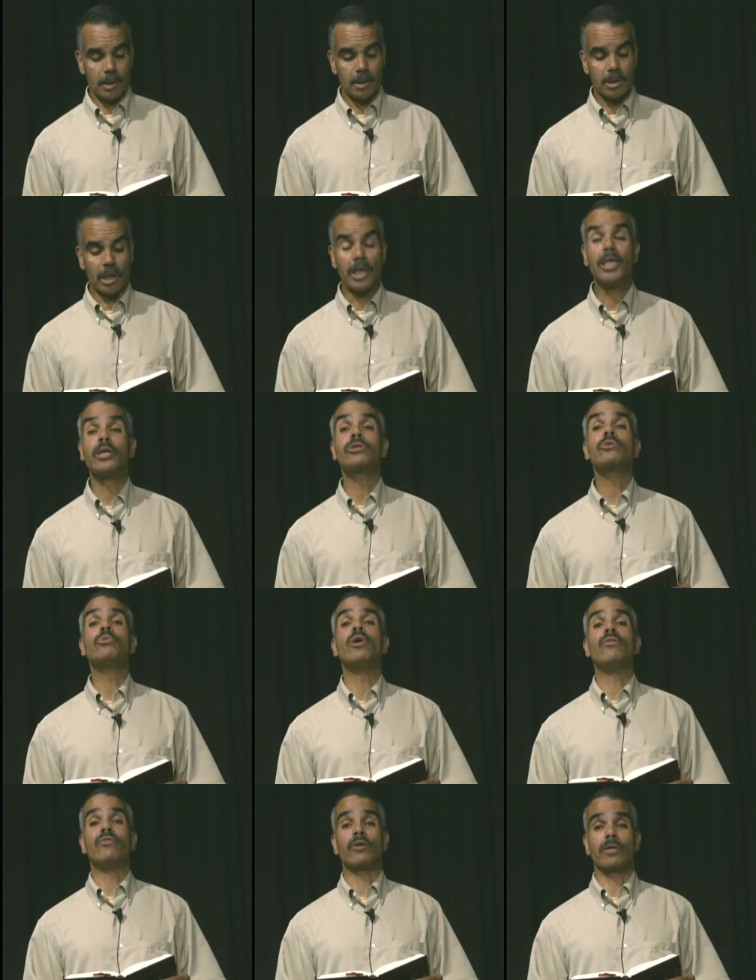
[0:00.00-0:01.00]
To hear the
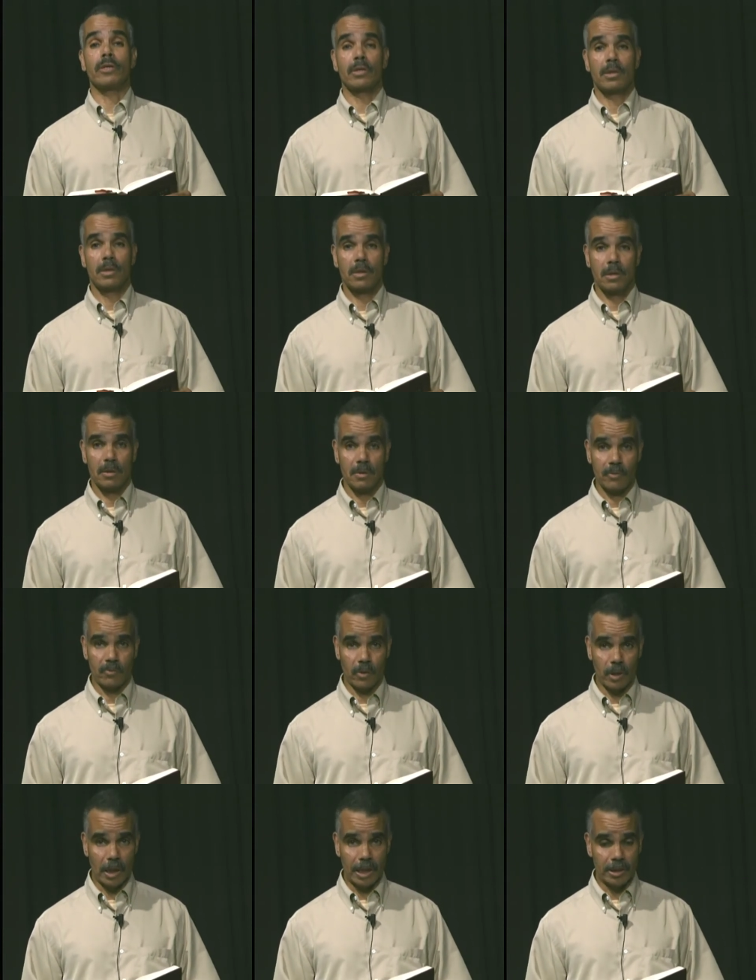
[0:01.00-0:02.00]
river
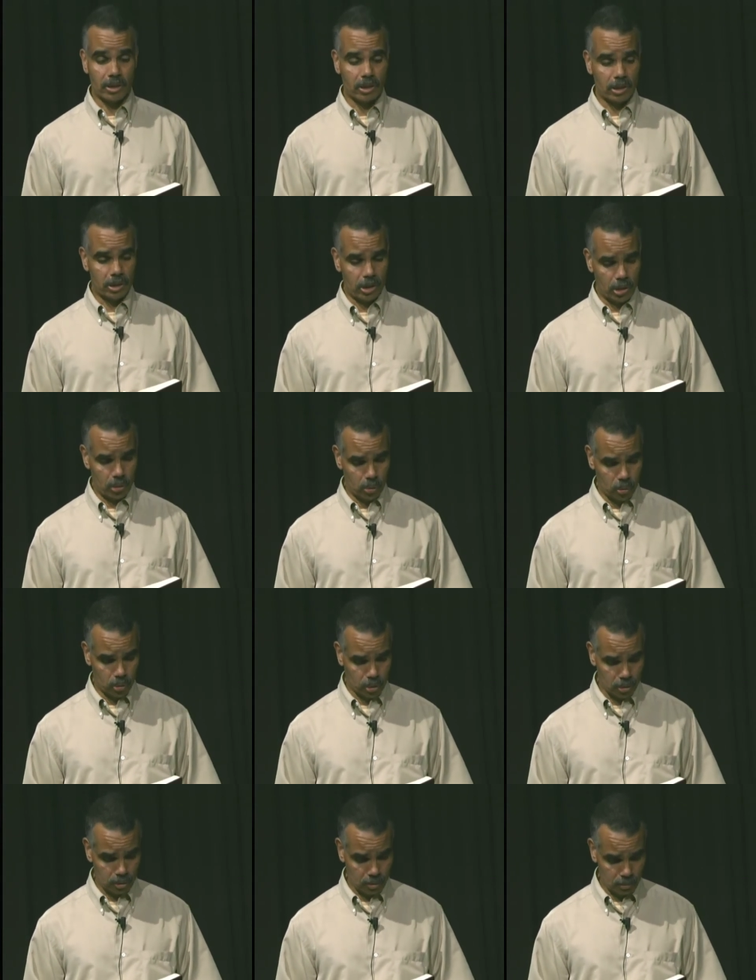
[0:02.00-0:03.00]
for Langston
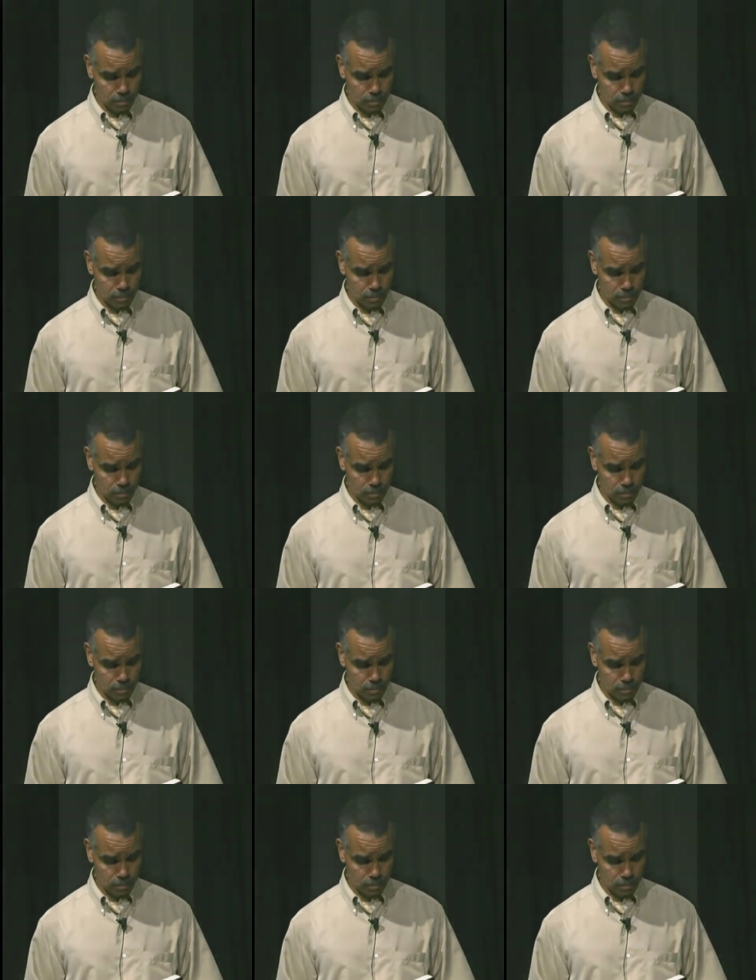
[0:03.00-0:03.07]
Hughes.